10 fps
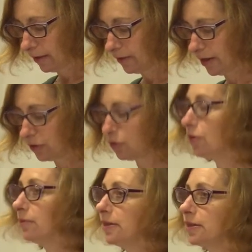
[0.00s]
The
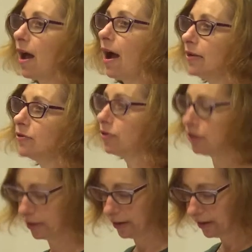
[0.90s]
enormous
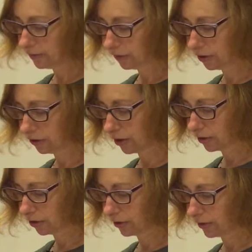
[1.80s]
hydrogen
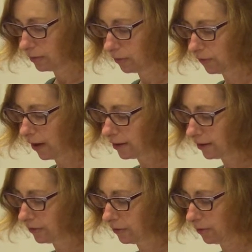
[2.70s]
infrastructure
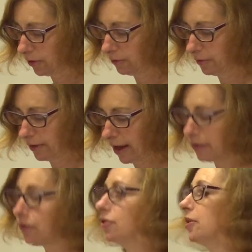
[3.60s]
providing the world with
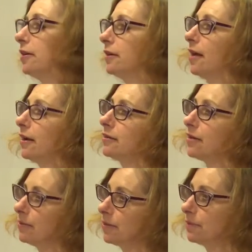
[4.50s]
energy and
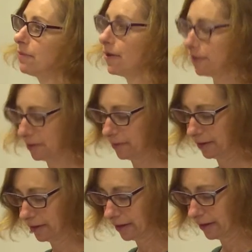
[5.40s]
economic
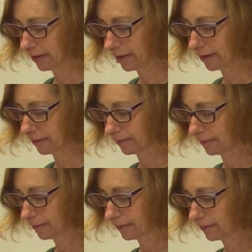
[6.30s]
possibilities.
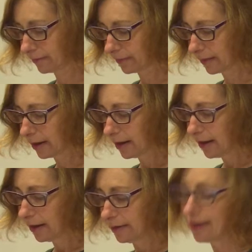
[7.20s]

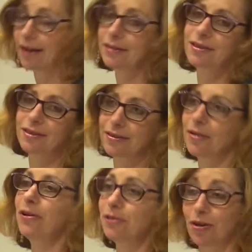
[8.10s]
Yes,
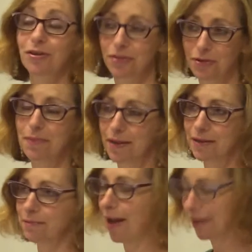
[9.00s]
there has also
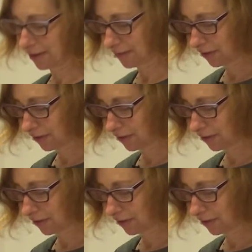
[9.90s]
been massive